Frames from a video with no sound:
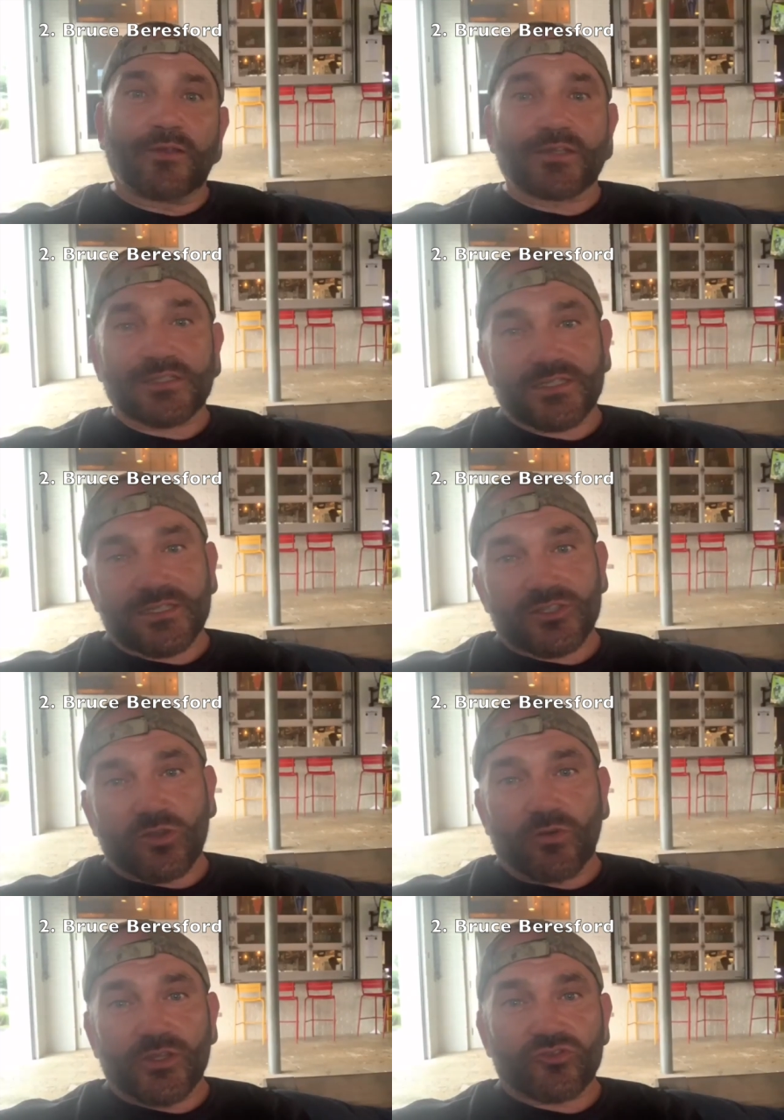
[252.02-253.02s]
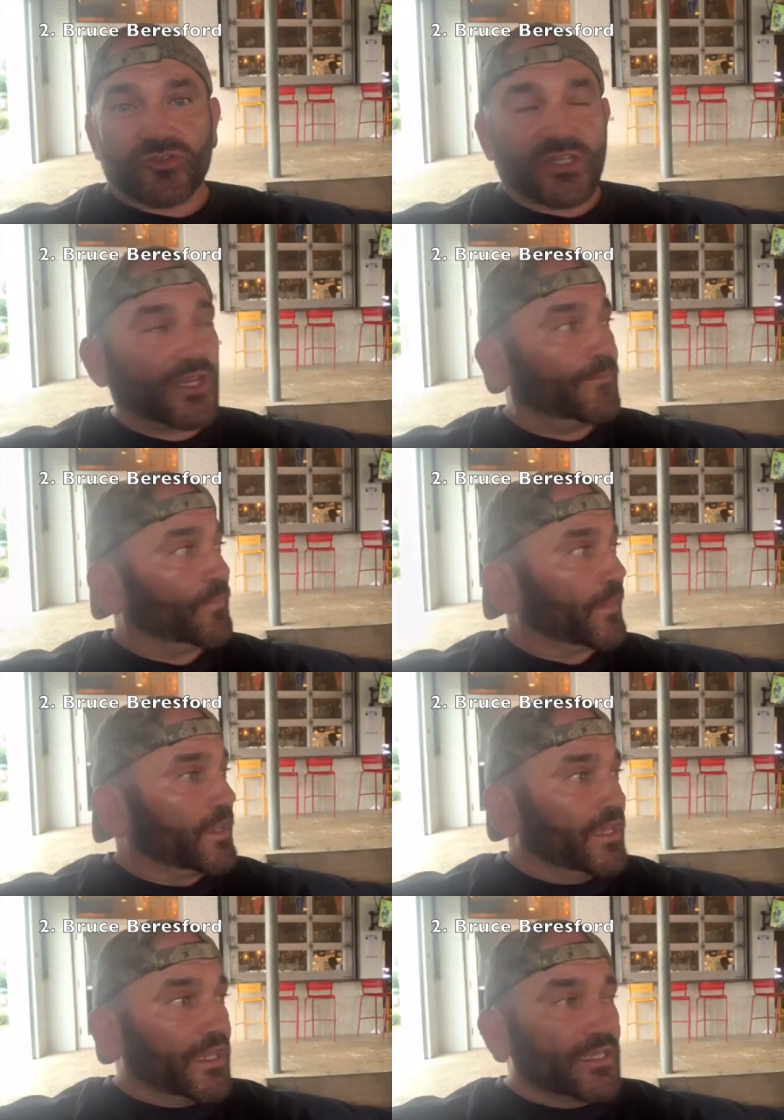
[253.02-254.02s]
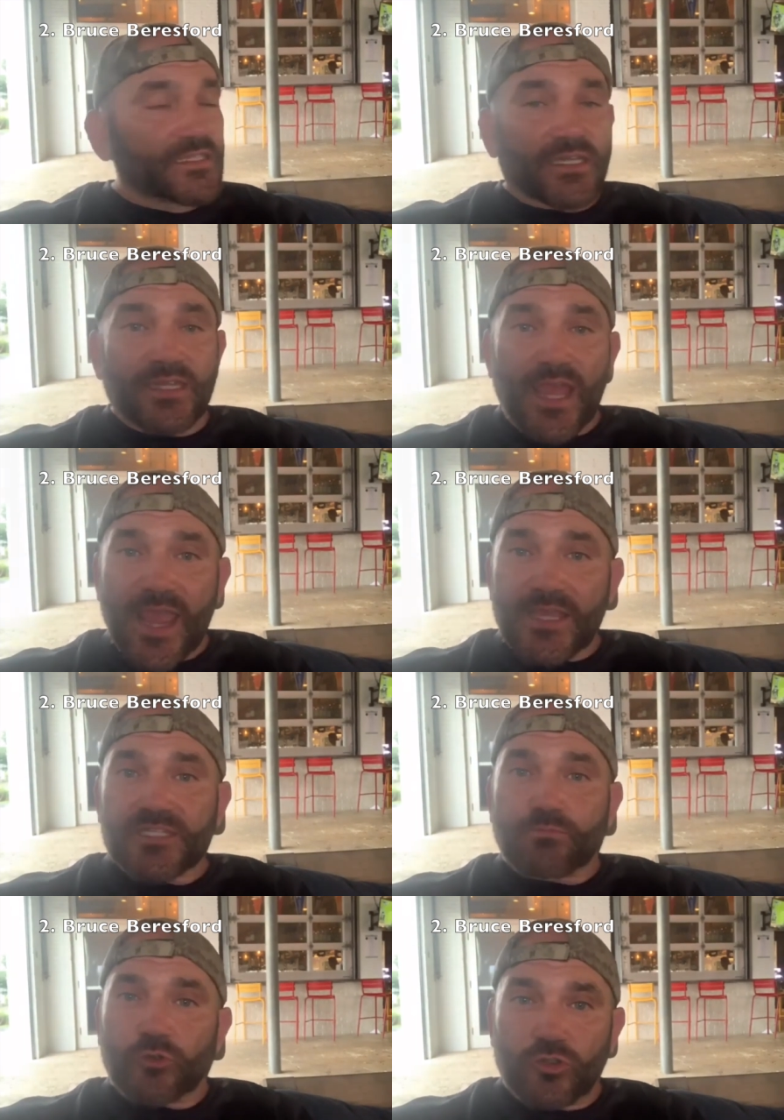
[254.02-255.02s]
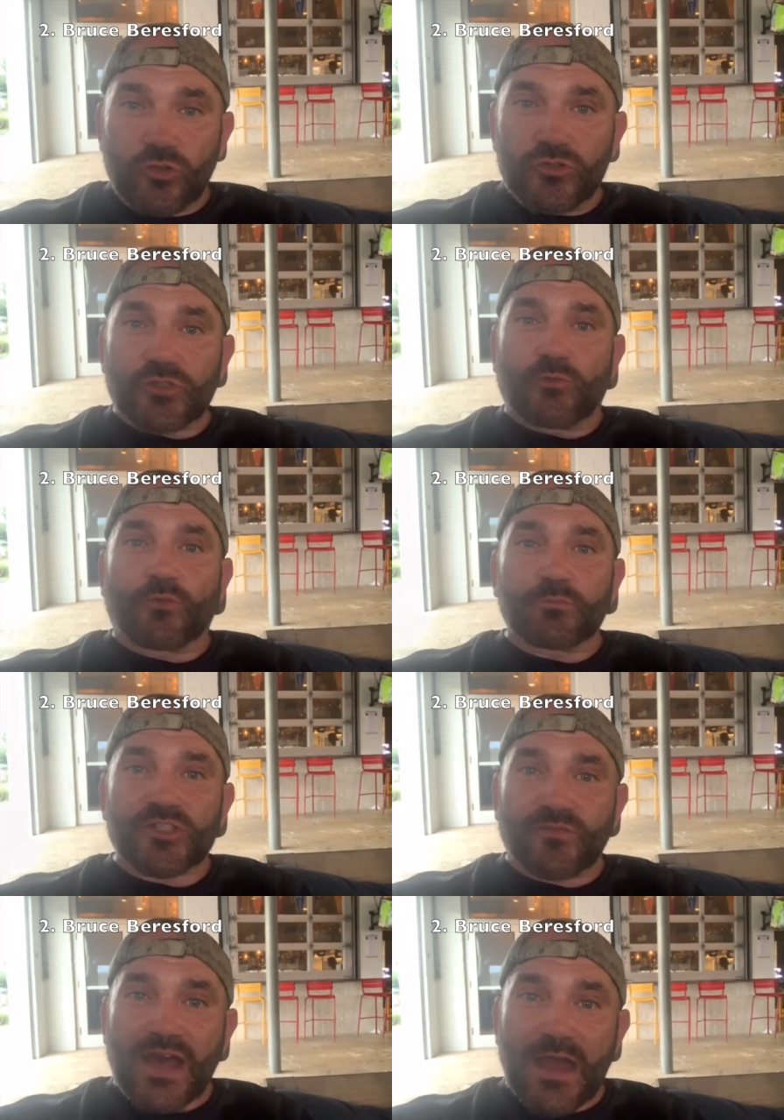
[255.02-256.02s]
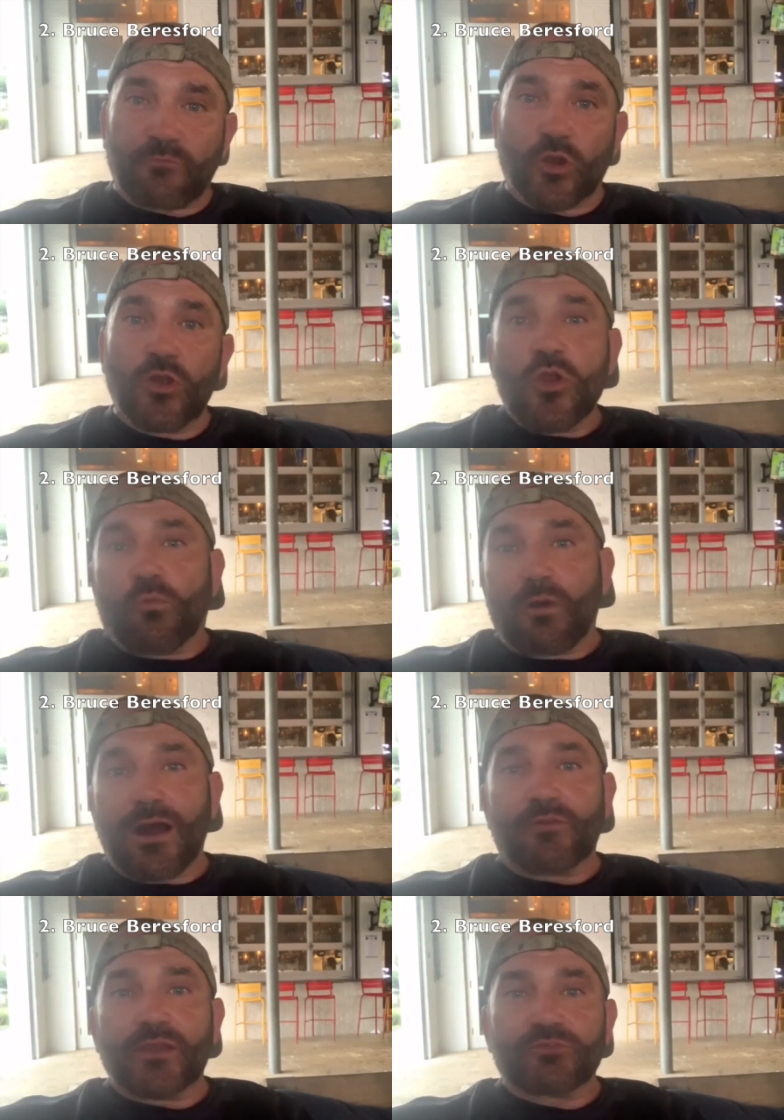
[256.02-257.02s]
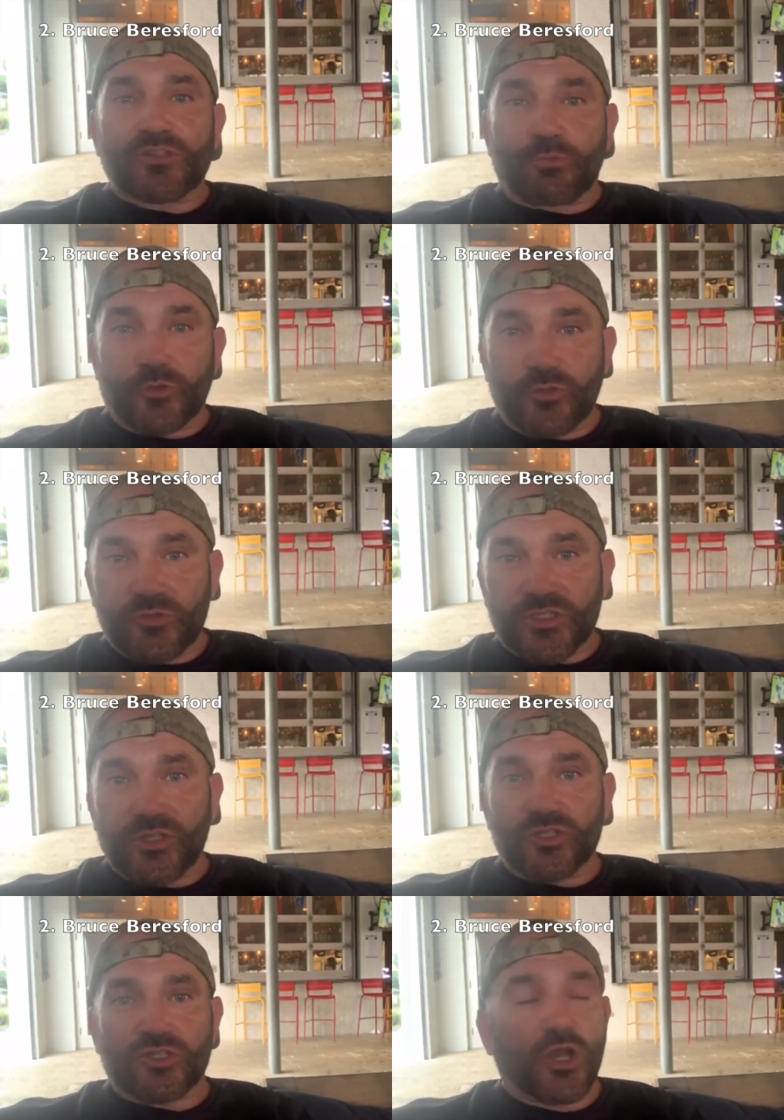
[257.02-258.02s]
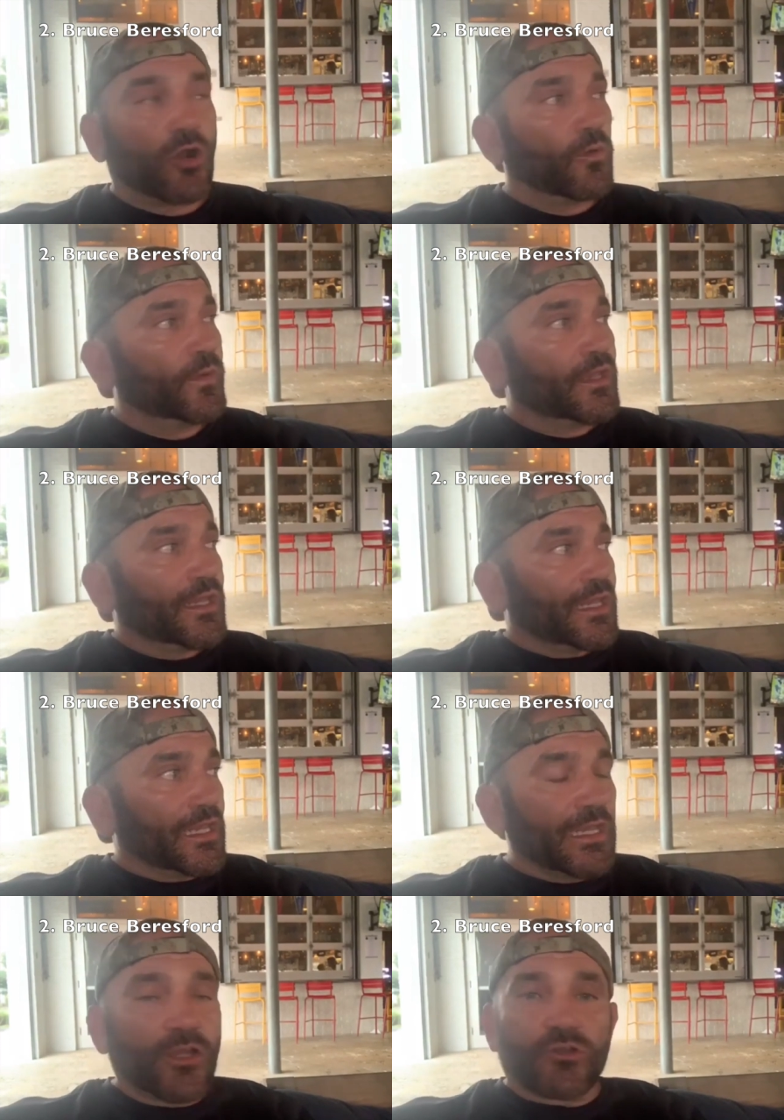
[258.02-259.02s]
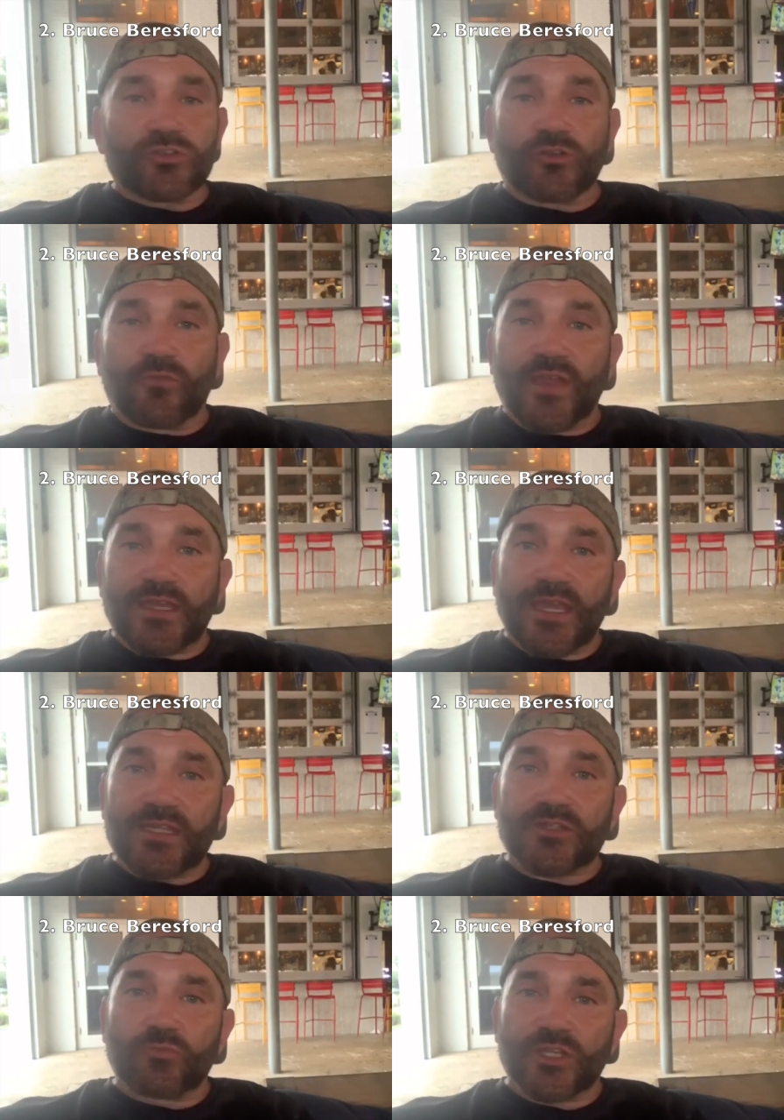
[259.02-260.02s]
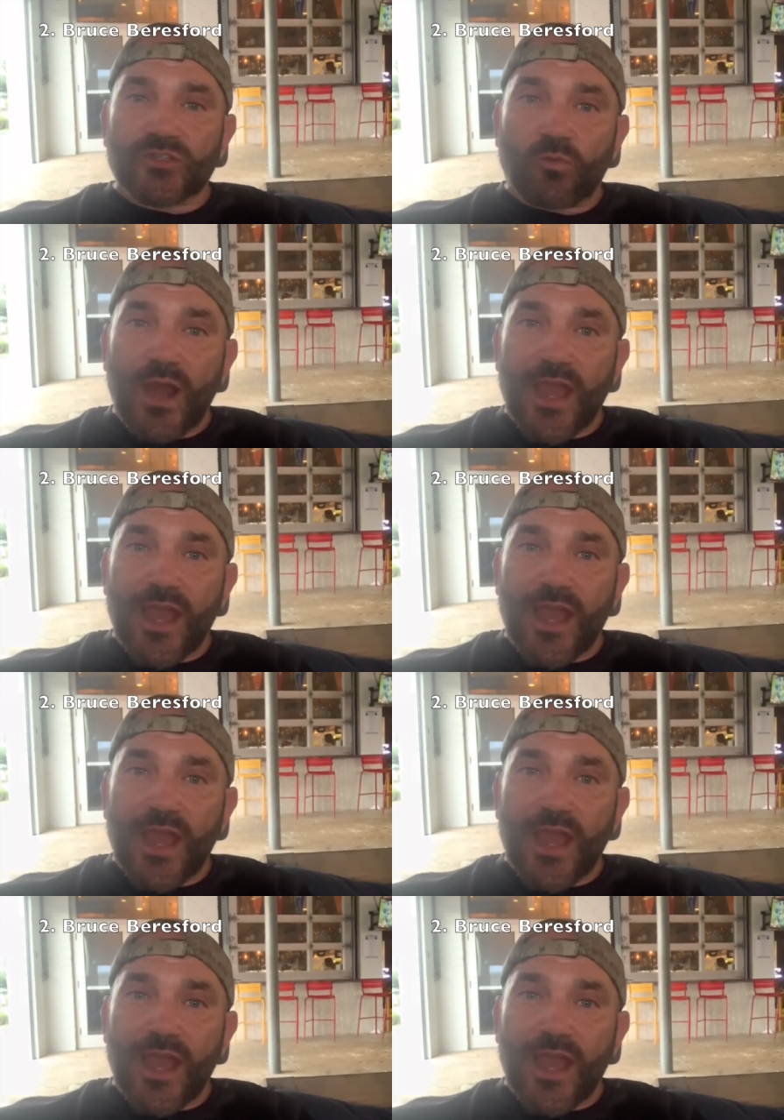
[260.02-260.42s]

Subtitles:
there because this is so interesting. He's an ex-producer from Survivor. While he was producing the show, he goes on a vacation with his